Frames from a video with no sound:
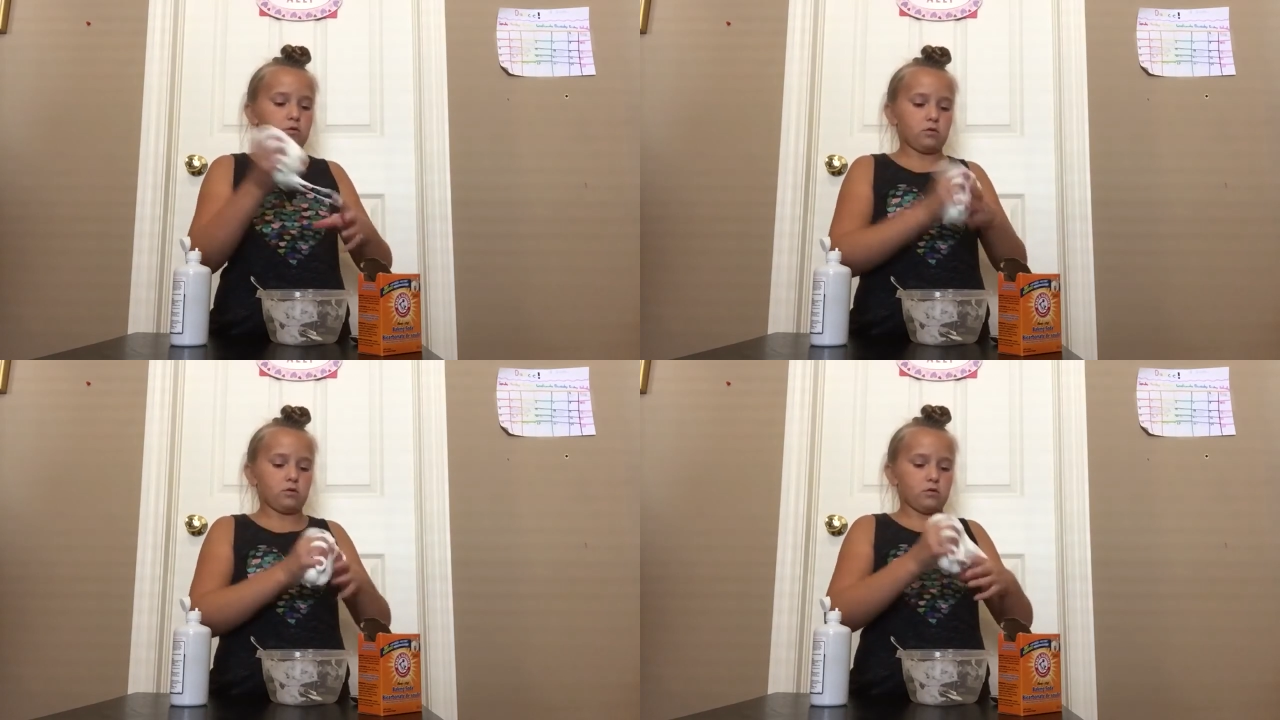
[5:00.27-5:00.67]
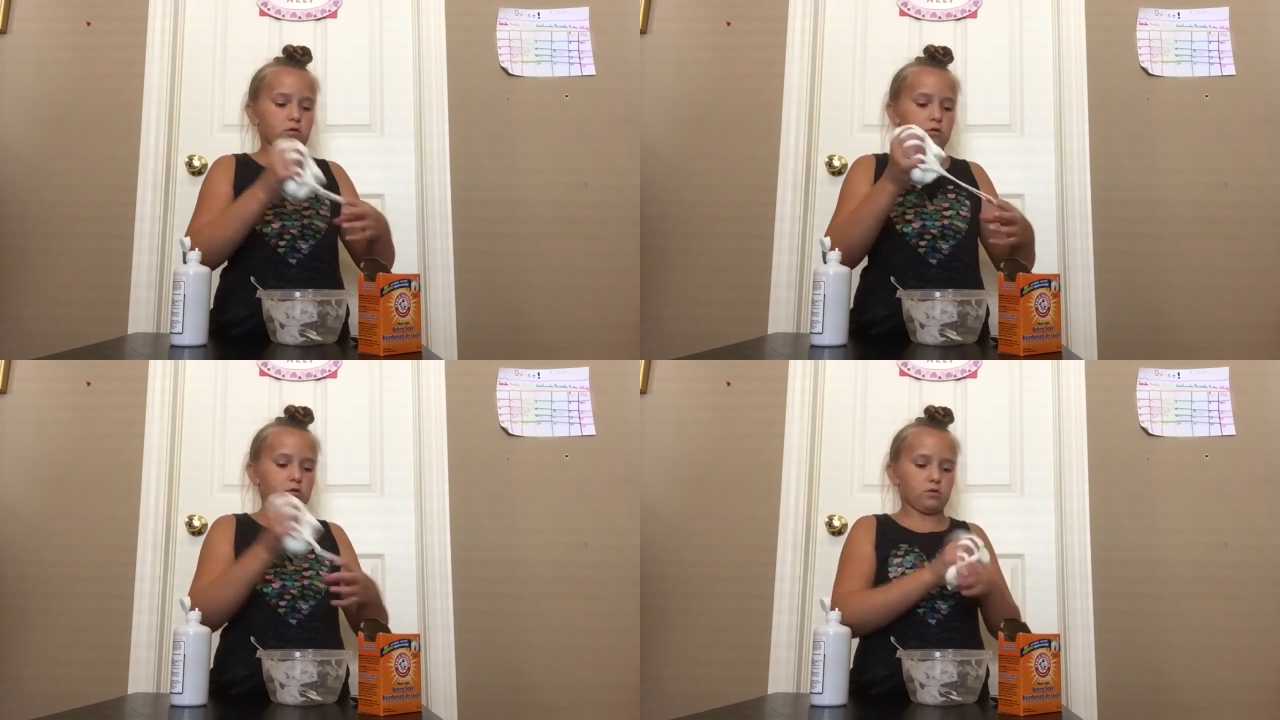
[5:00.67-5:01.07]

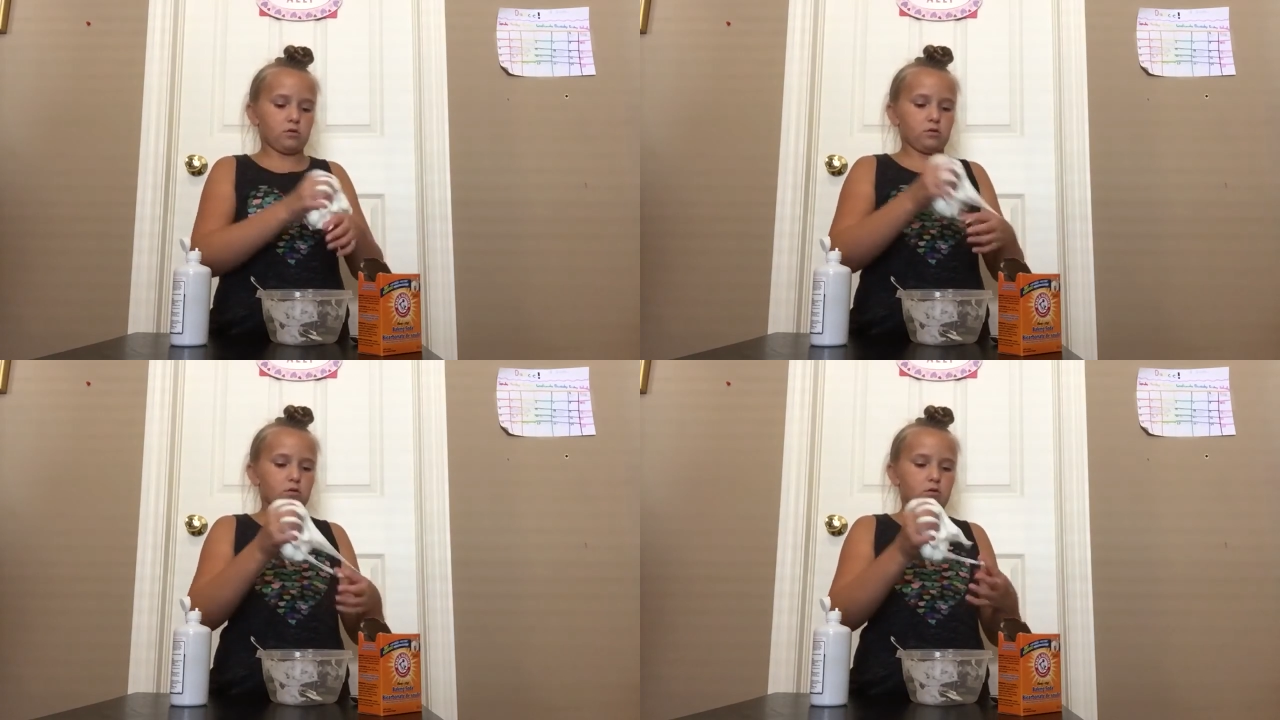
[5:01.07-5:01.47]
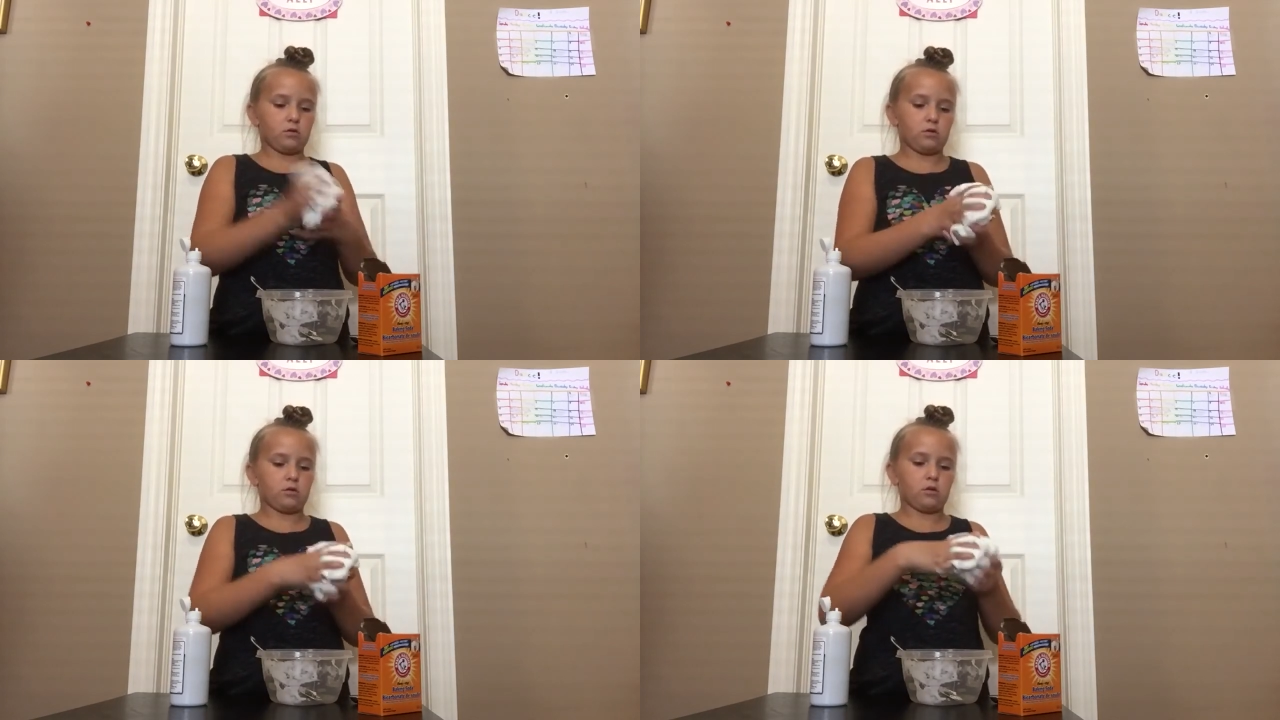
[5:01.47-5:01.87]

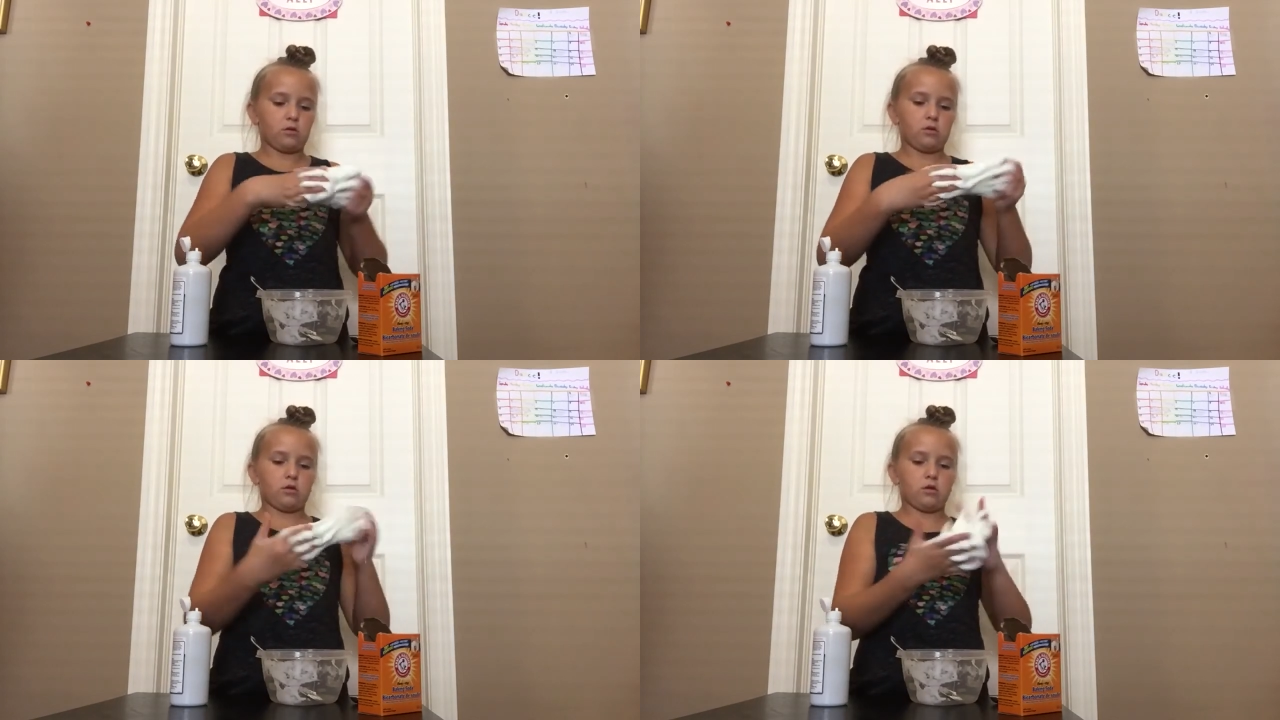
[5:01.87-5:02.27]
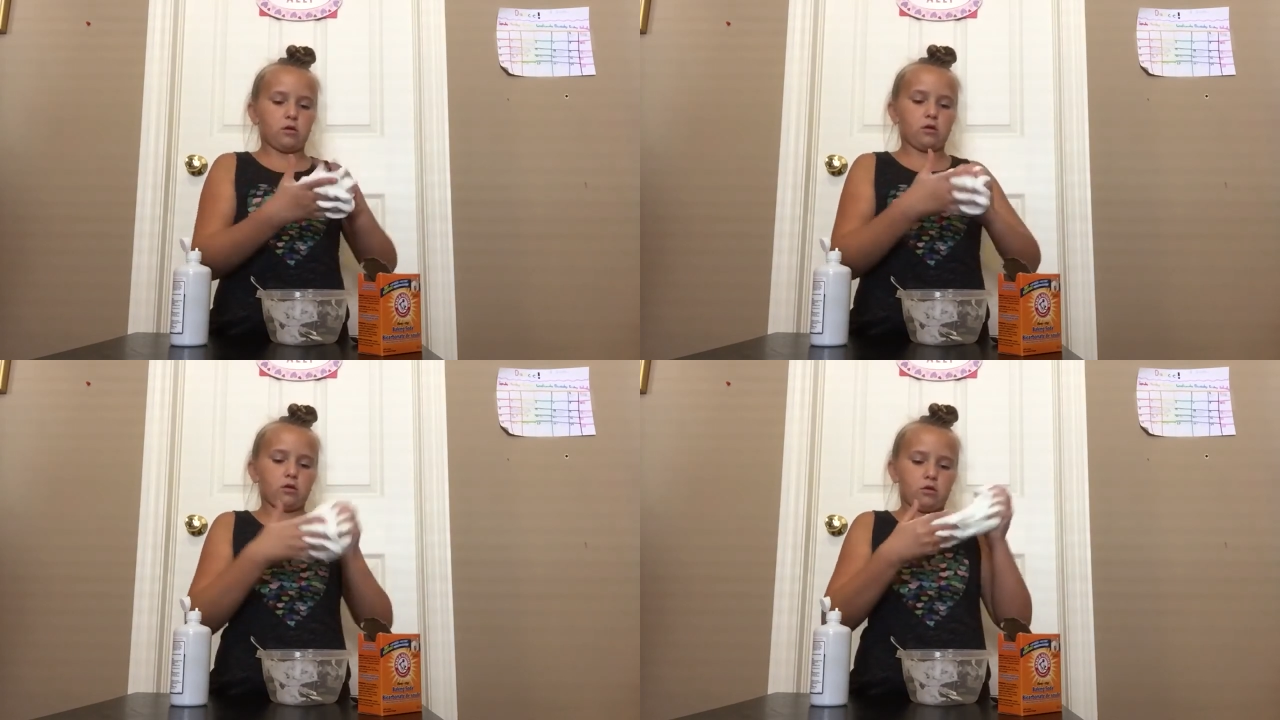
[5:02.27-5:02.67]

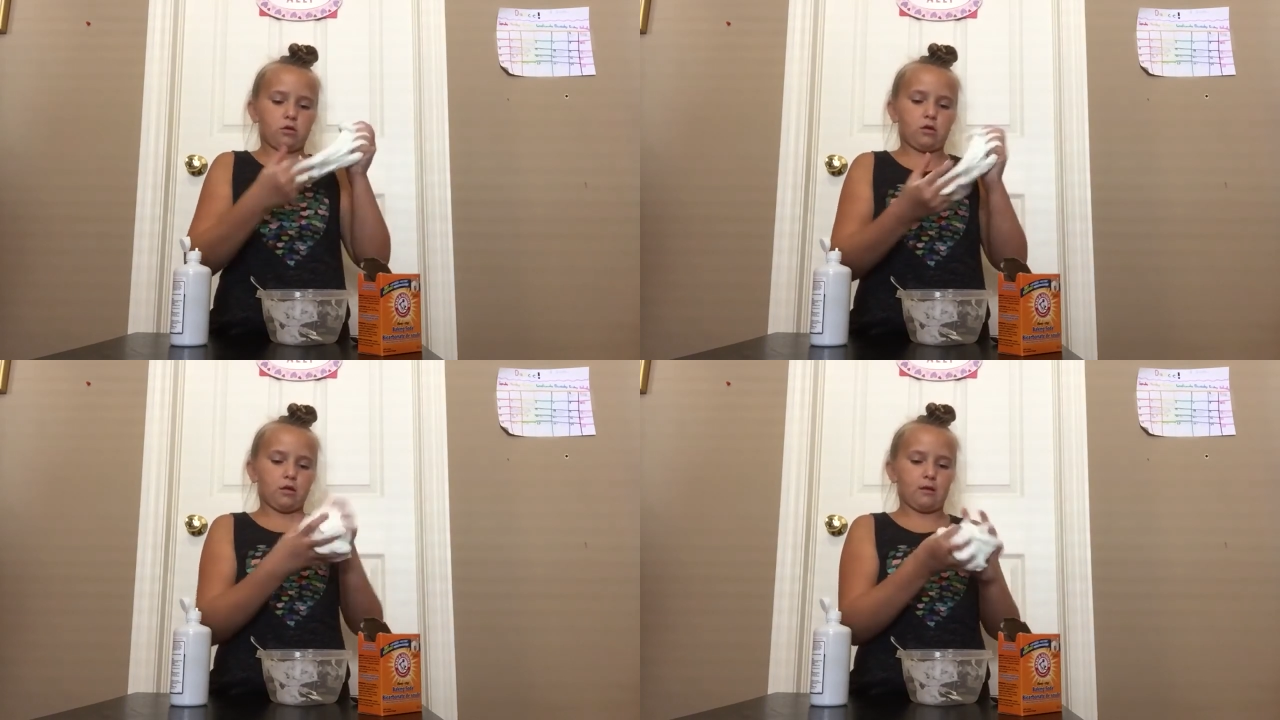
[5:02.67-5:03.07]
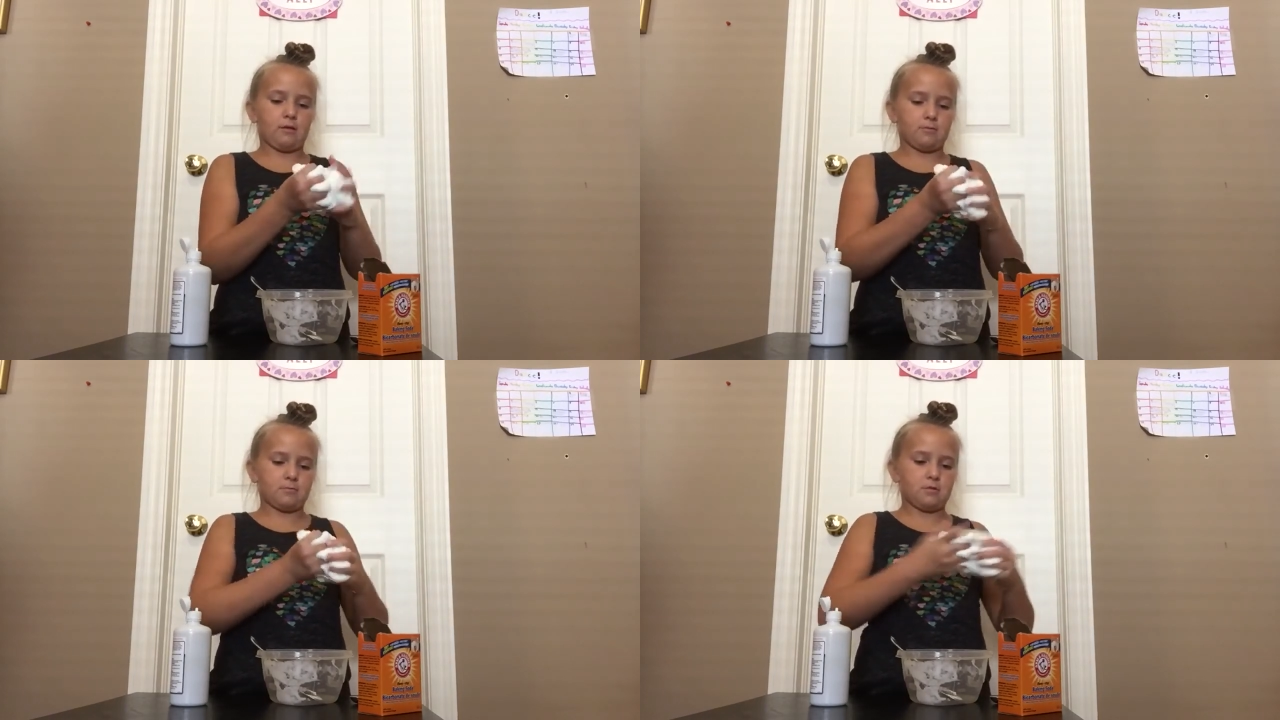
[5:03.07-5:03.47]

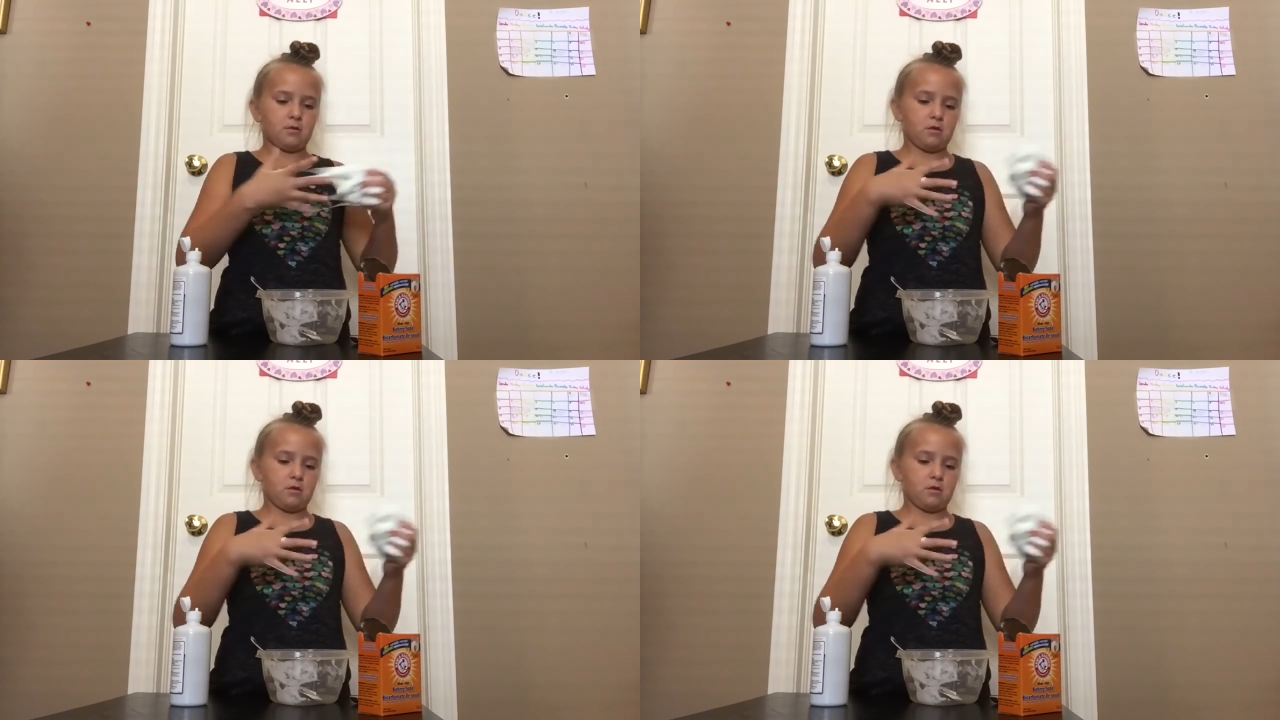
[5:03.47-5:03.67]
[no speech]